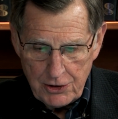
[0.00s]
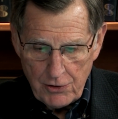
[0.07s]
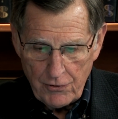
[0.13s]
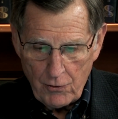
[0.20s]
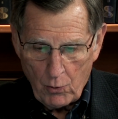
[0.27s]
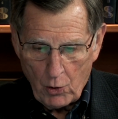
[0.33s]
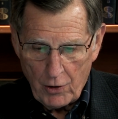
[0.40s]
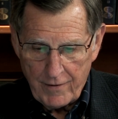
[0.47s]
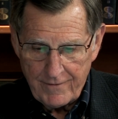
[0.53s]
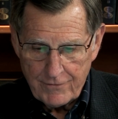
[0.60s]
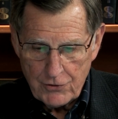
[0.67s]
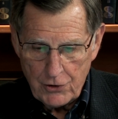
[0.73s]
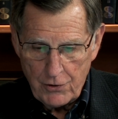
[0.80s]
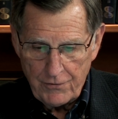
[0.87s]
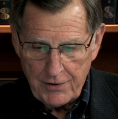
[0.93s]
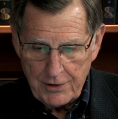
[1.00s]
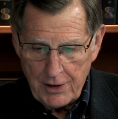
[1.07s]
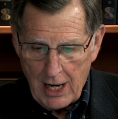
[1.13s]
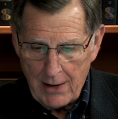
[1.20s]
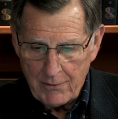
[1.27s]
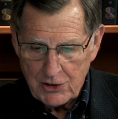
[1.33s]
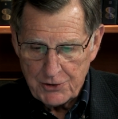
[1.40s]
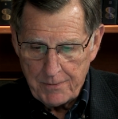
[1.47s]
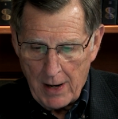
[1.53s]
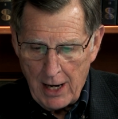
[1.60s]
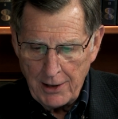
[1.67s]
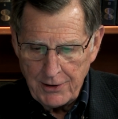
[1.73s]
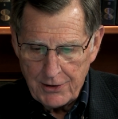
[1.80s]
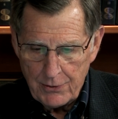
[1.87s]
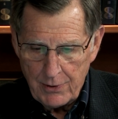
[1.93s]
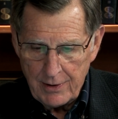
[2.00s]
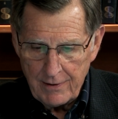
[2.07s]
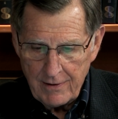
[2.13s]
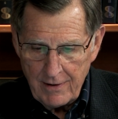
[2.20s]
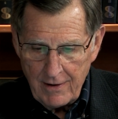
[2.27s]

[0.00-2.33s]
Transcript: to the word of truth and not respond to it,